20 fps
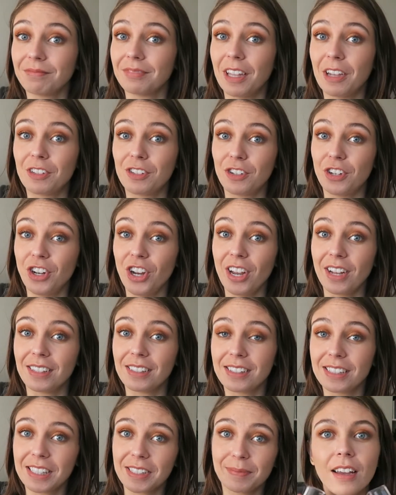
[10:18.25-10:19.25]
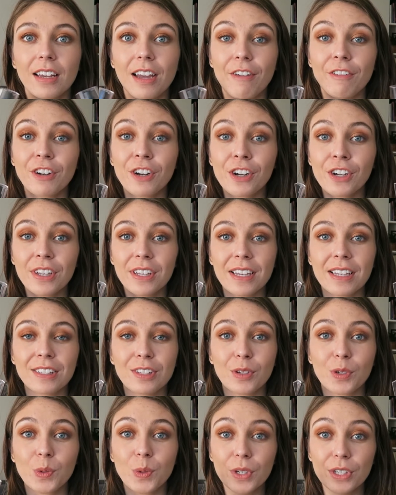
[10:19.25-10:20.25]
now's your chance. CoverGirl
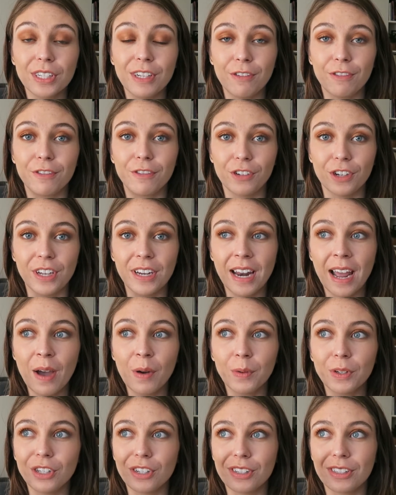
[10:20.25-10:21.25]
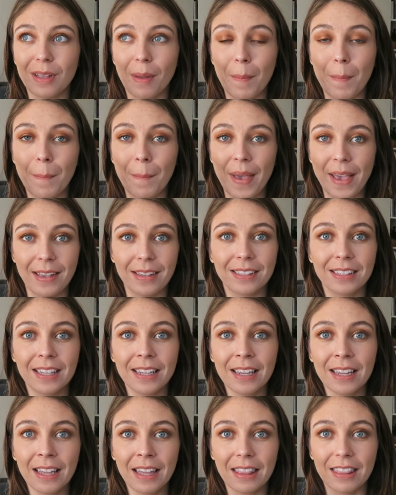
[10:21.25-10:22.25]
is cruelty-free now, which is
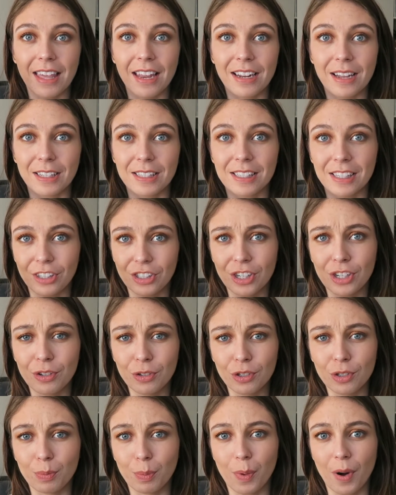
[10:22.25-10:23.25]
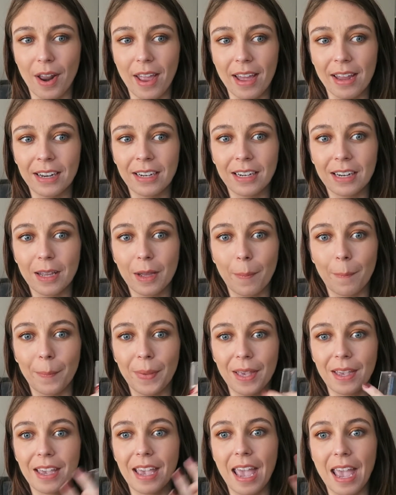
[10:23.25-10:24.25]
amazing that such a huge brand
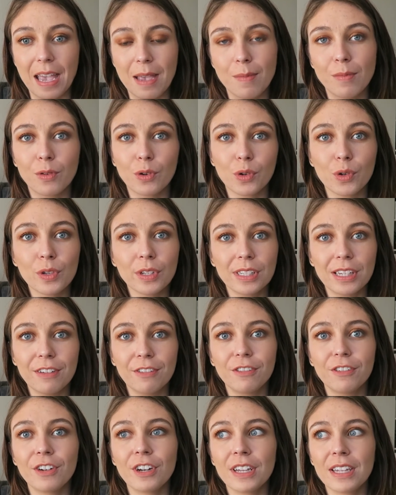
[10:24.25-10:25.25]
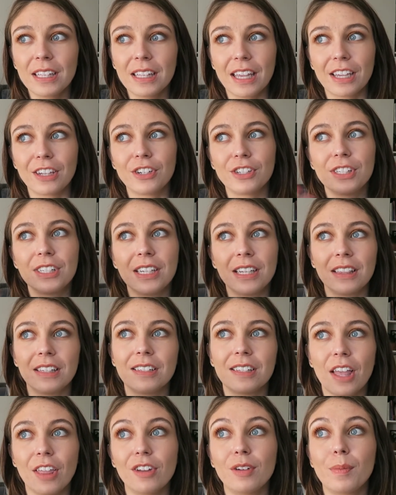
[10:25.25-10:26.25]
became cruelty-free. Like, you're seeing
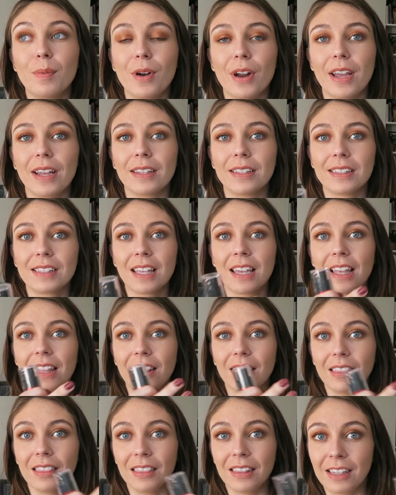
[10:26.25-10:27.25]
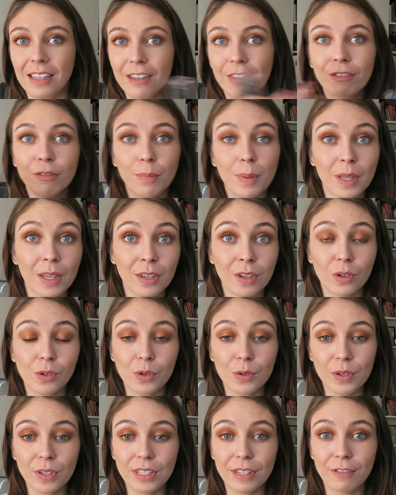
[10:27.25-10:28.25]
these other brands leave being
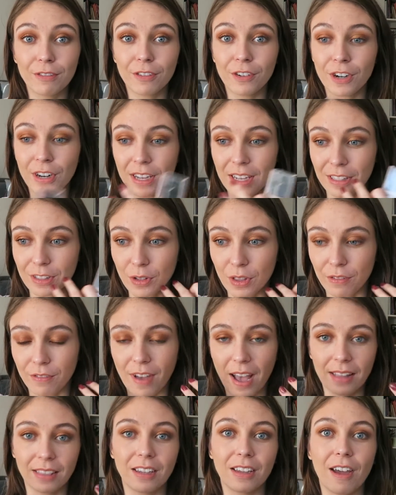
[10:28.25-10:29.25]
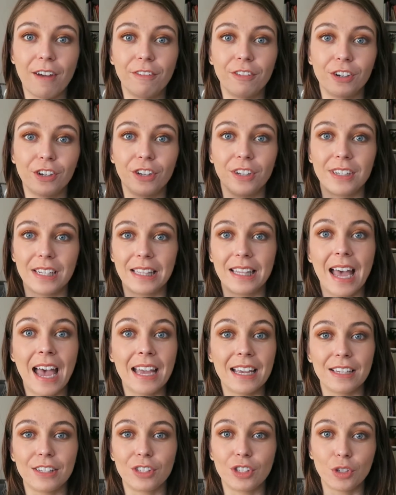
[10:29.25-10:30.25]
cruelty-free, and so the fact that CoverGirl did
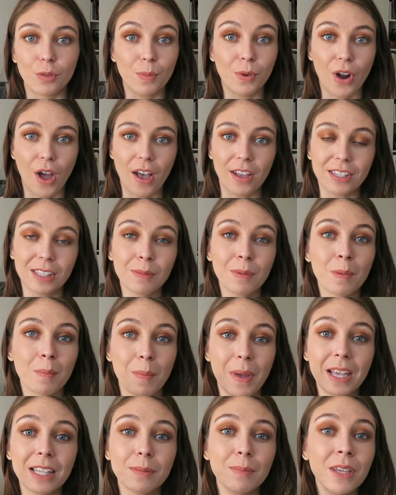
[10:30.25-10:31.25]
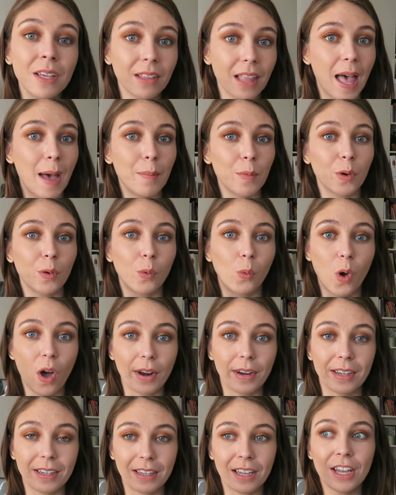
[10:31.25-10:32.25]
that is super awesome and makes me a lot more
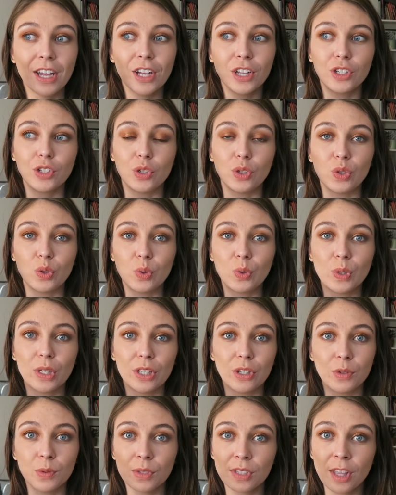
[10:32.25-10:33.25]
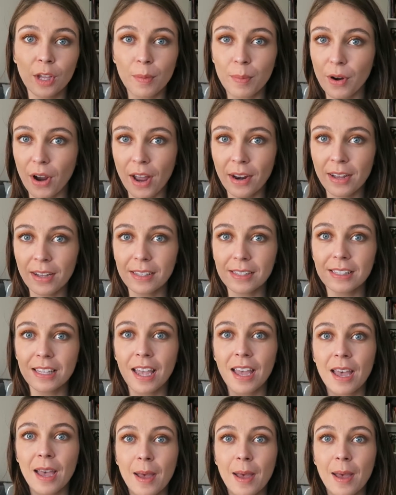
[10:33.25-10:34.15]
wanting to use their products.